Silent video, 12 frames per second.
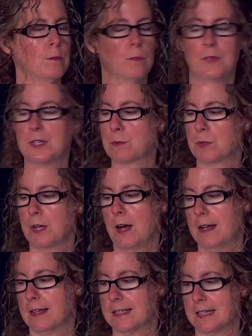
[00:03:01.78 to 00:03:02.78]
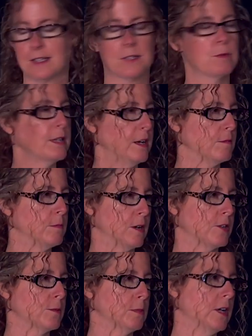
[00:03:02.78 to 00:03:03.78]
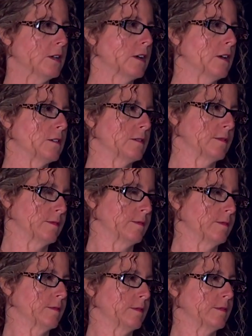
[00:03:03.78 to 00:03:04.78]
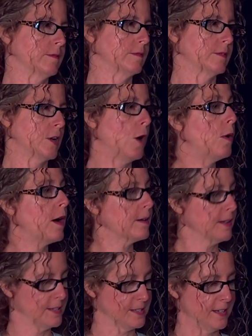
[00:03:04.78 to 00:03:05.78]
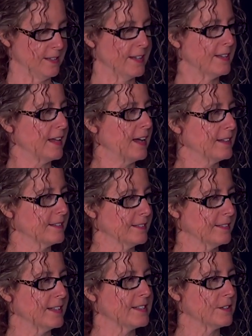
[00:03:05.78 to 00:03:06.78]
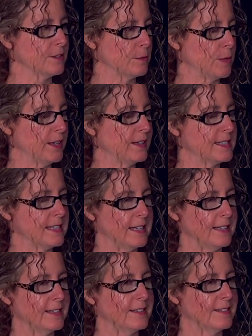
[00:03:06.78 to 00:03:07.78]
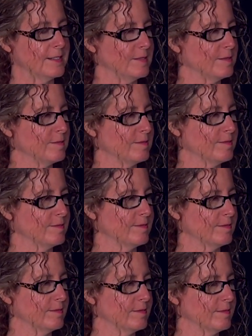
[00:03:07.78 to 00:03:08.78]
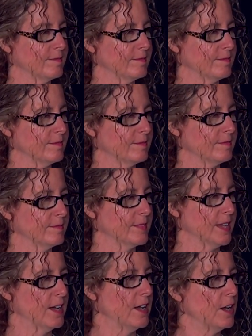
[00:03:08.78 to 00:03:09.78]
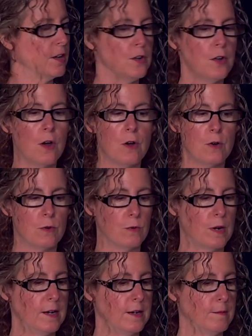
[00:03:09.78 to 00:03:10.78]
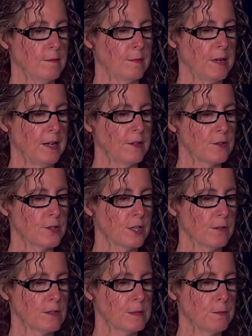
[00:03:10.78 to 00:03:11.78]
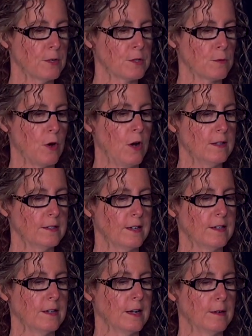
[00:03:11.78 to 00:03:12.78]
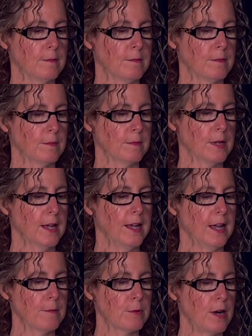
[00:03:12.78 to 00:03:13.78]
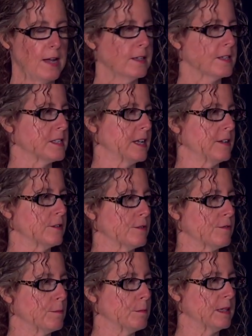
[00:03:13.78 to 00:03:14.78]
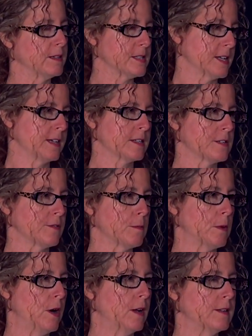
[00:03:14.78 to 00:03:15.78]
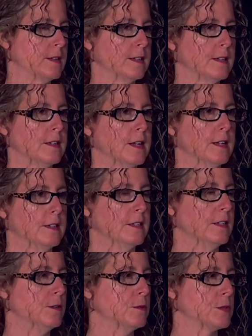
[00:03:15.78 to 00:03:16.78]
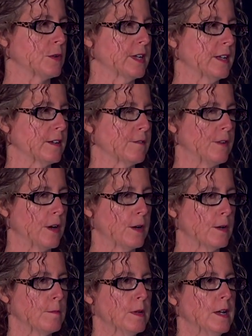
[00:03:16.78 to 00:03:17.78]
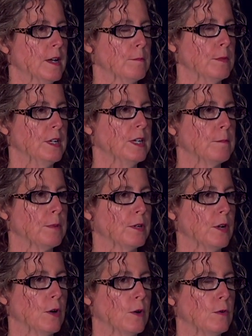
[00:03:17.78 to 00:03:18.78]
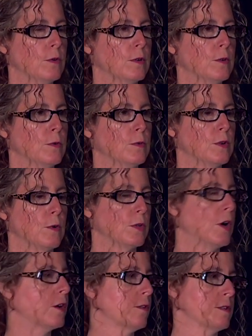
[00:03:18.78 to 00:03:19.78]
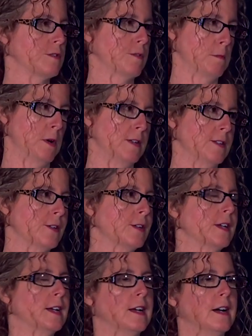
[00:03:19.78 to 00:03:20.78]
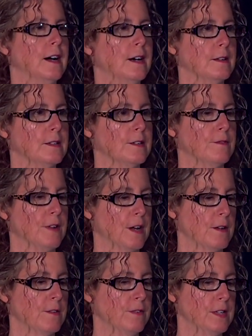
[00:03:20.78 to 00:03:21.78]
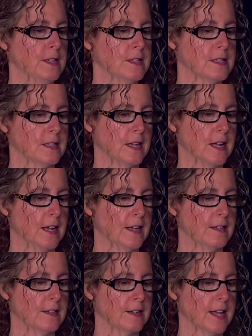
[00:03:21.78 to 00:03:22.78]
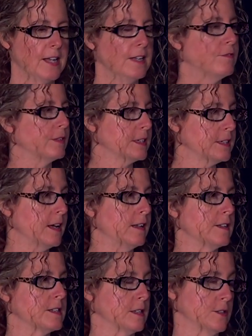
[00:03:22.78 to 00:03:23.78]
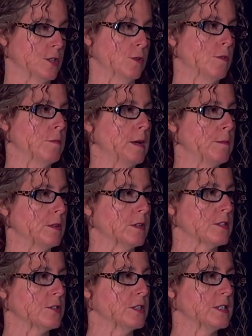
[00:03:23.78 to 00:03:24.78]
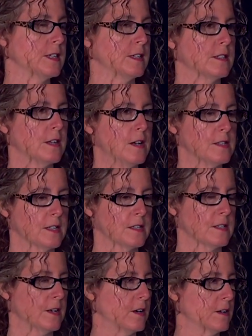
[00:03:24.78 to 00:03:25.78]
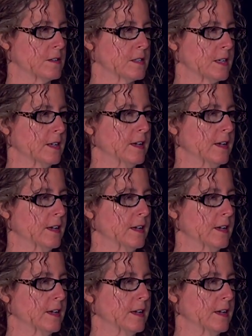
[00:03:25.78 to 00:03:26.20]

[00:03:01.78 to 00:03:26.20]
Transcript: this would not exist without Marcia Blanco. Co-artist. Co-artist. Yeah. I like that. That's a good yeah. way to say it. Has she done any of your other books? No. Um, my other children's books were all done. Um, Amber Alexander from Middlesex, uh-huh. Vermont, uh -huh. did Ninny News Organic Farm. Monique Bonneau, who no longer is a Vermonter, uh, did Fairy Feast. And Katie Flindell has done two of my books. She's done Tossing Stars